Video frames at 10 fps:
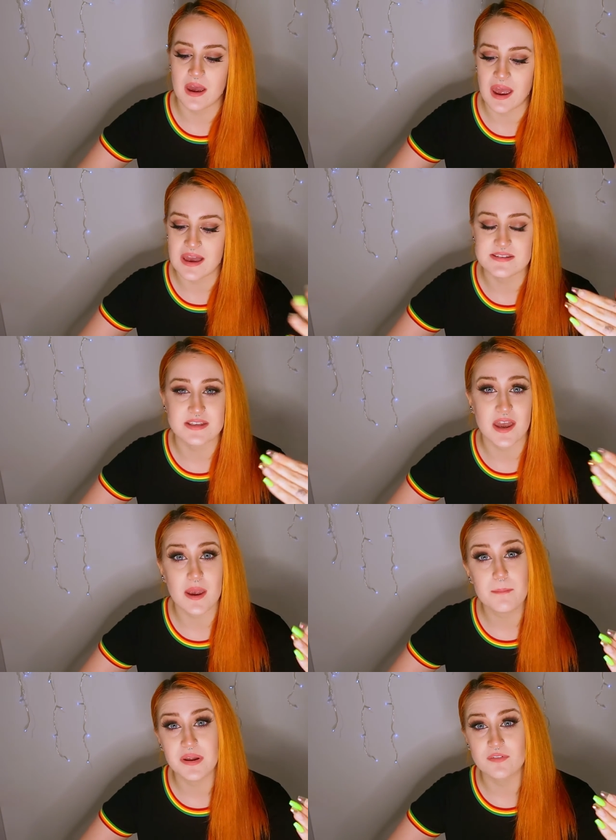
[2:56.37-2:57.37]
As a
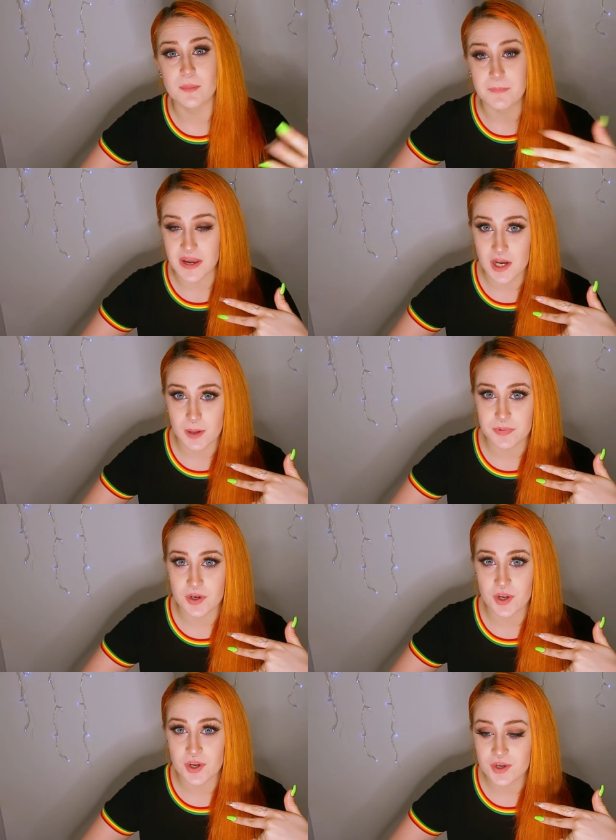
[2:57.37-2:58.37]
bit of a makeup
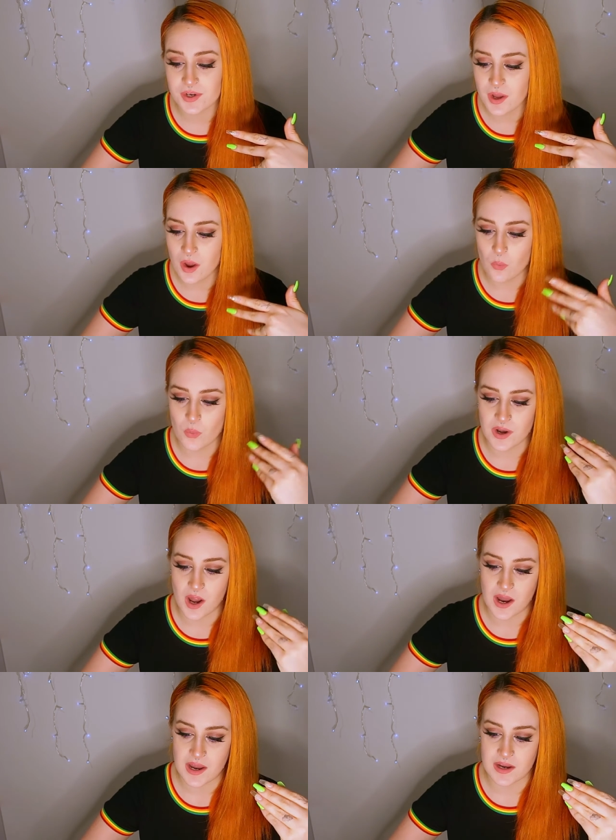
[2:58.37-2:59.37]
nerd, when
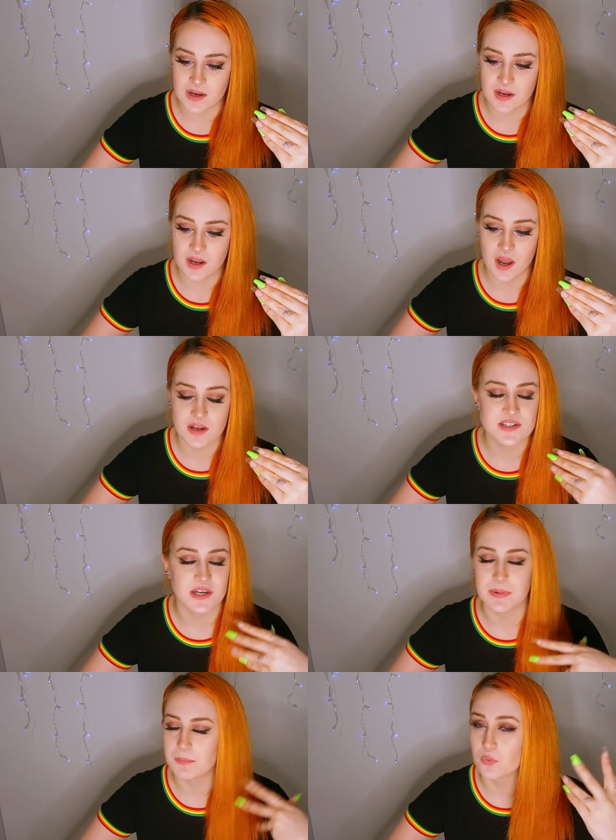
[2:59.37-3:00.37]
I did a
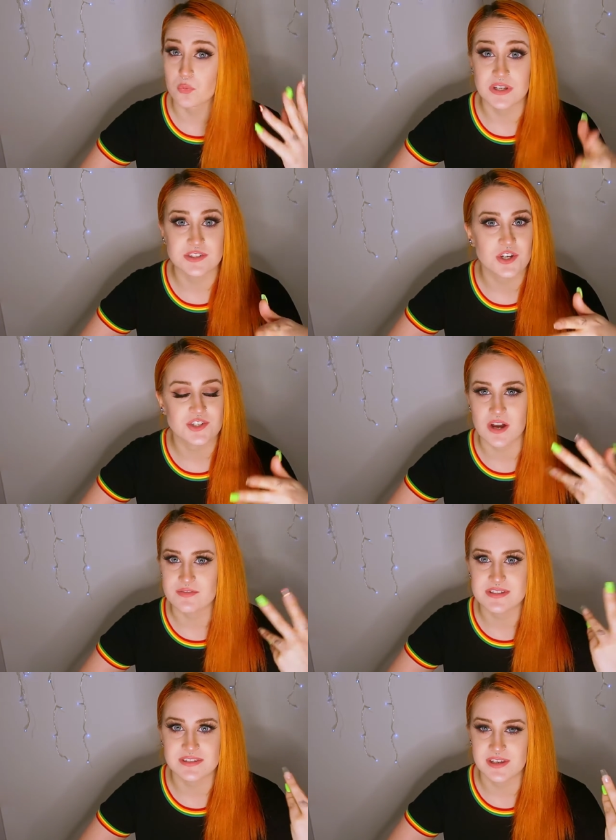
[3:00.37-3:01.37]
bit more research
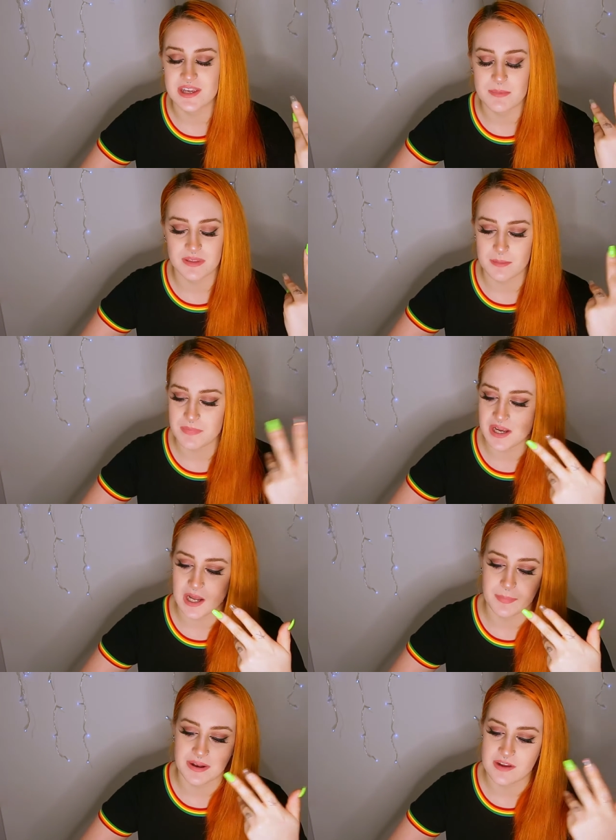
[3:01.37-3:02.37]
after seeing him in that
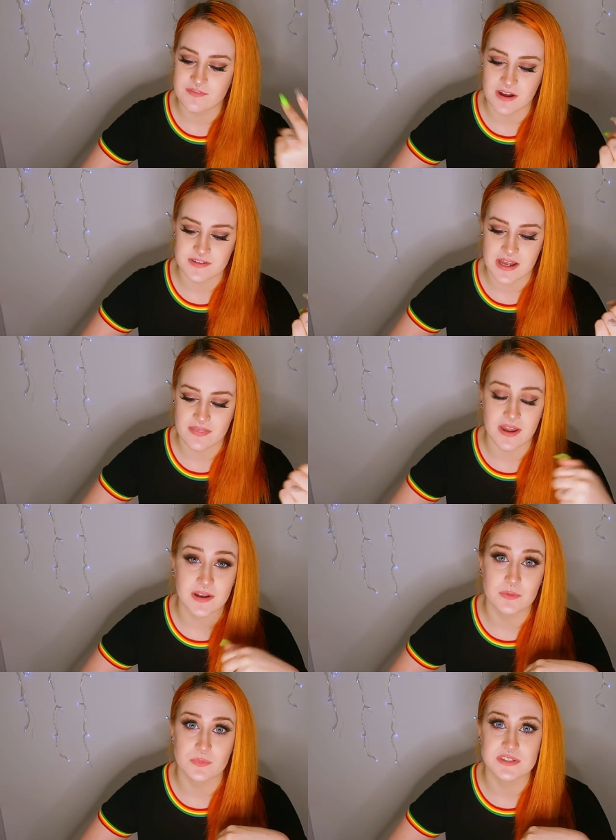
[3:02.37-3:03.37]
makeup, and I found out that
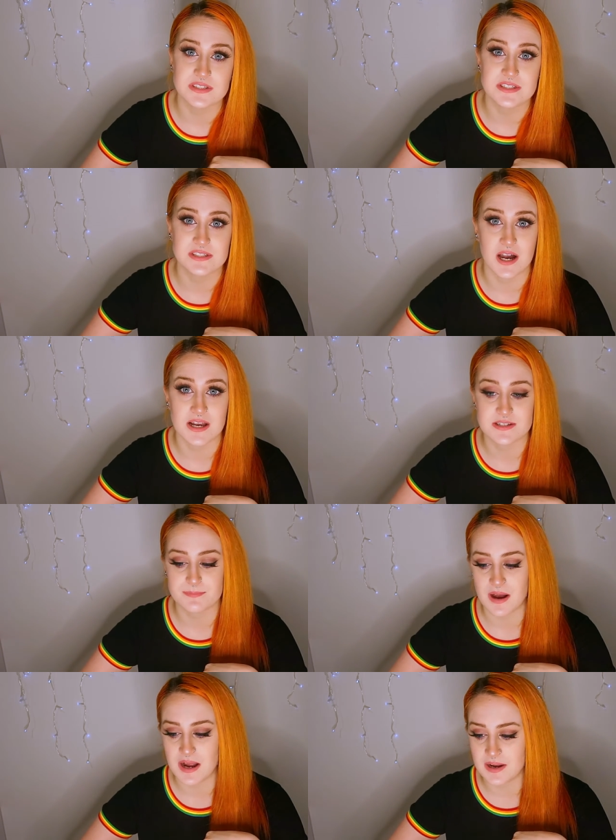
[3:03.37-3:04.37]
it was designed
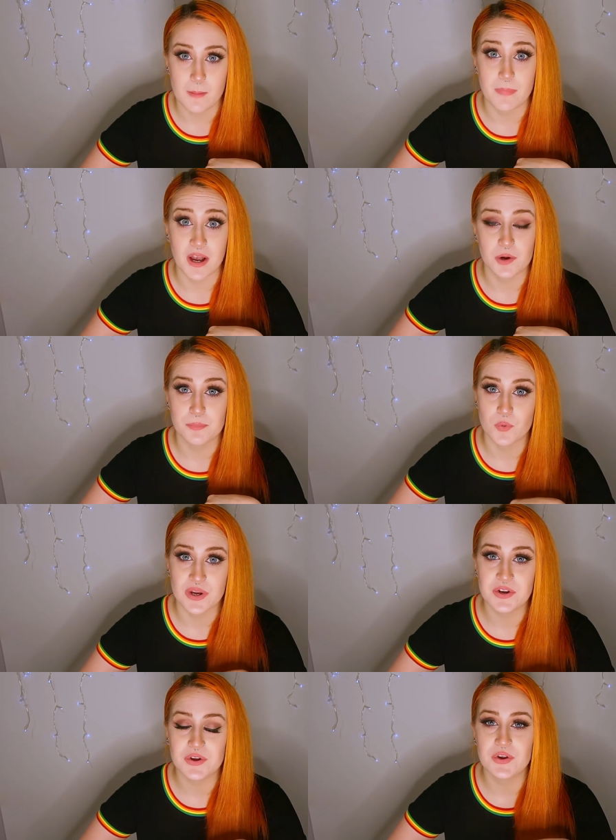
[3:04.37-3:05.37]
by Michael
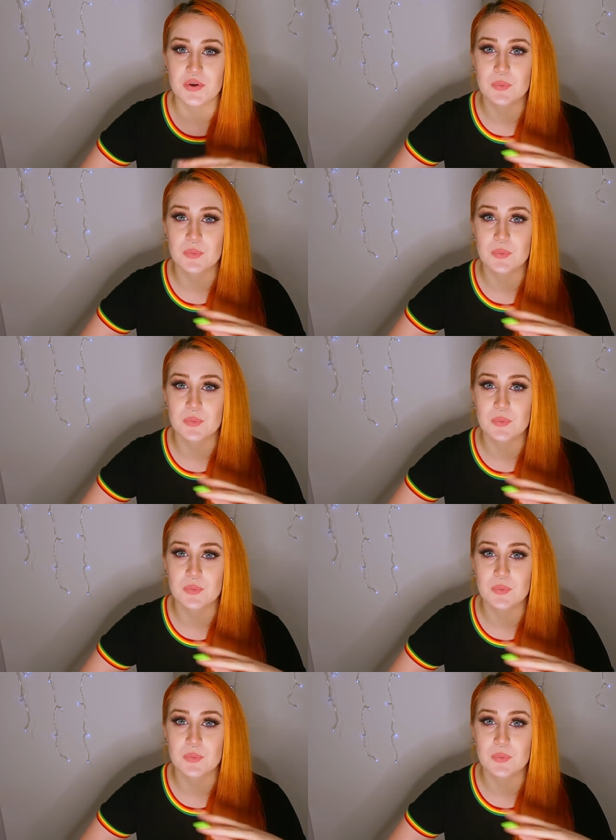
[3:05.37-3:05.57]
Marino, who